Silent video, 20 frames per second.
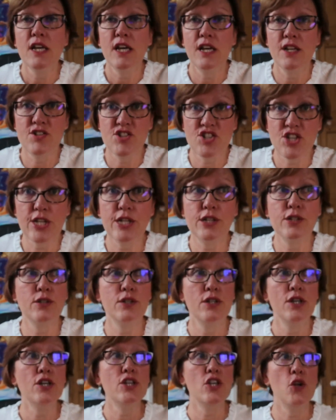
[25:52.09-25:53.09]

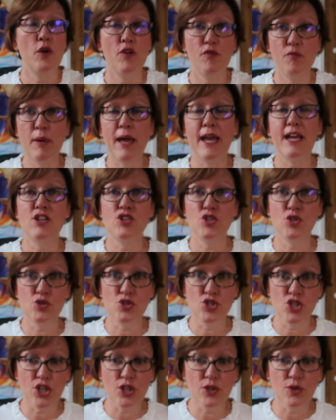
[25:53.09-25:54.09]
until you have paid your
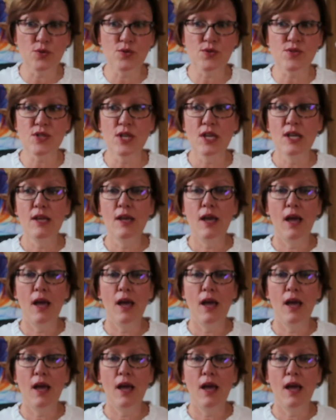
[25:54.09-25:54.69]
dues,